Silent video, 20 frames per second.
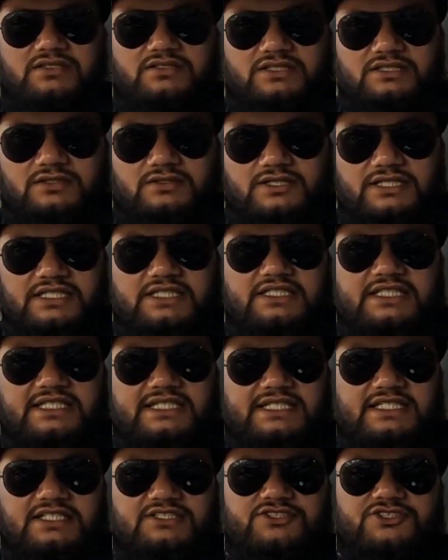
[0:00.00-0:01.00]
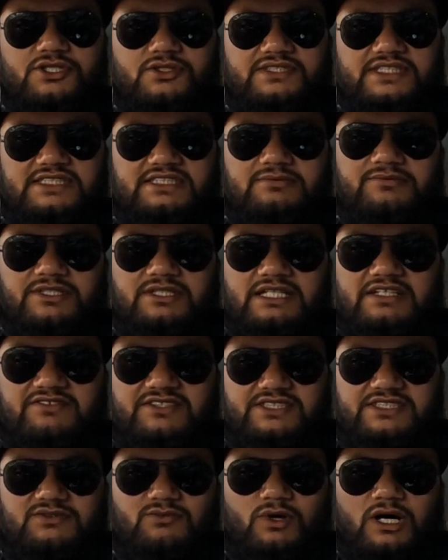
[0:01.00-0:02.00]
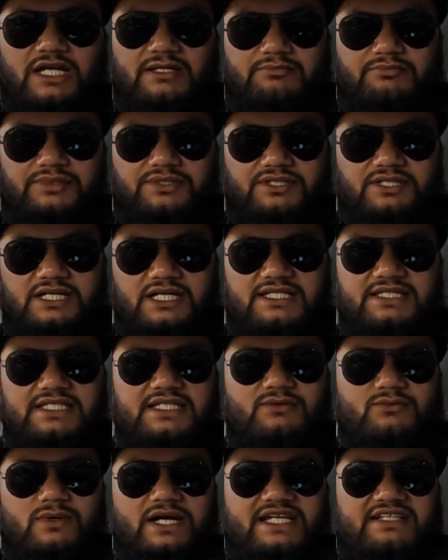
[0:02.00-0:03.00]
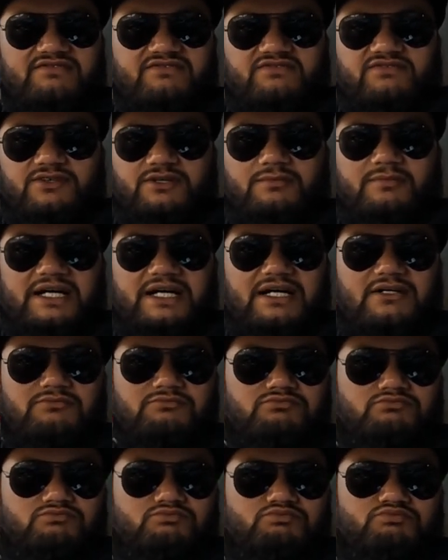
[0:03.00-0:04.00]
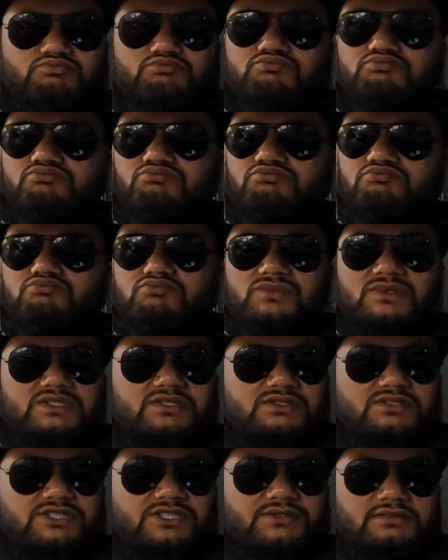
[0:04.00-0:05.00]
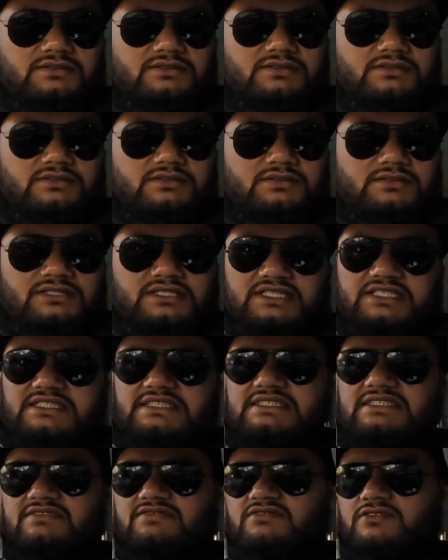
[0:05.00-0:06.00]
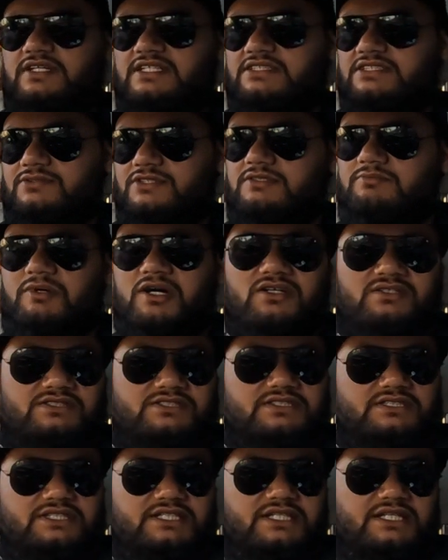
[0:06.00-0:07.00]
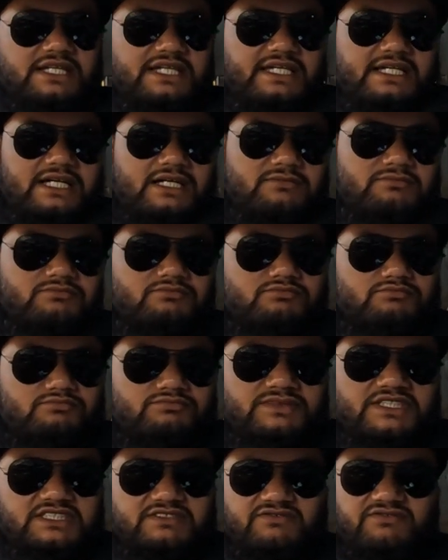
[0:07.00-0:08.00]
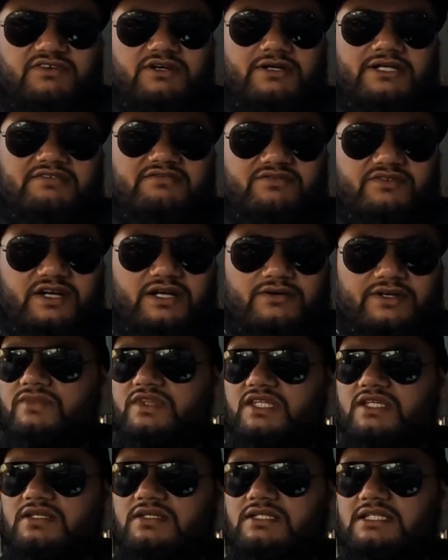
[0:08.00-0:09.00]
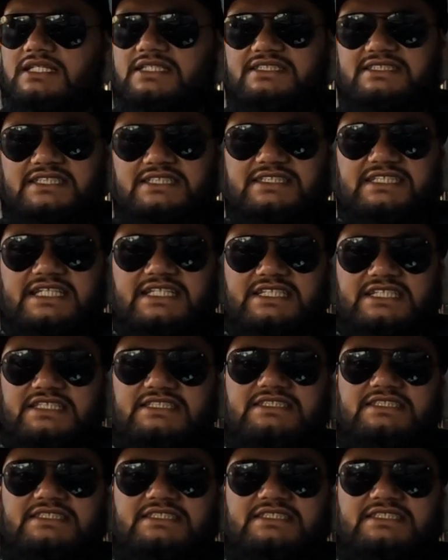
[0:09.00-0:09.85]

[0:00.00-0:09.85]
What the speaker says: In the in-control system you'll have to swipe and then wait for about 2 seconds for it to respond. Here it's very, very instantaneous.